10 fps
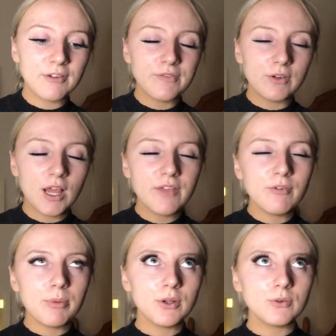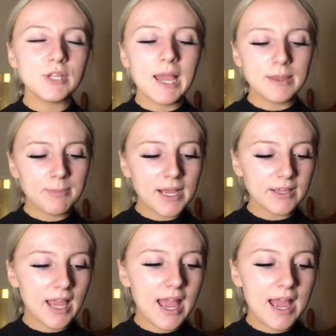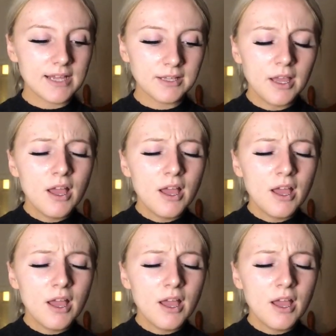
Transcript: I feel like if you put it on the back of your hand,